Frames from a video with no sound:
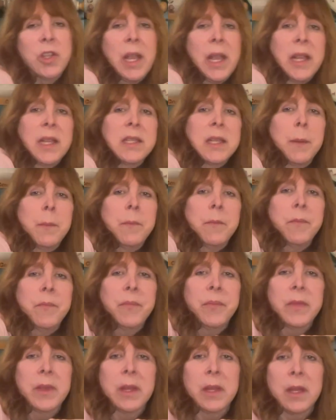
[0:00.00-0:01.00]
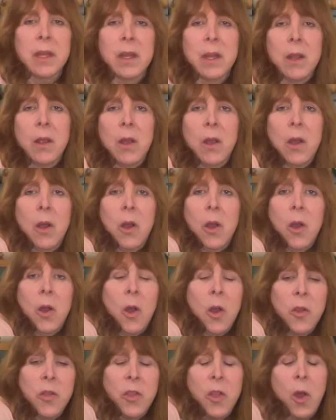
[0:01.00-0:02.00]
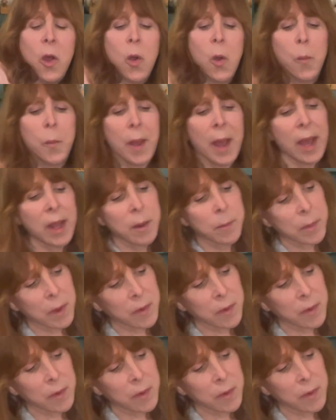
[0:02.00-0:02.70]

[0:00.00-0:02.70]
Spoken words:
takes up the whole bottom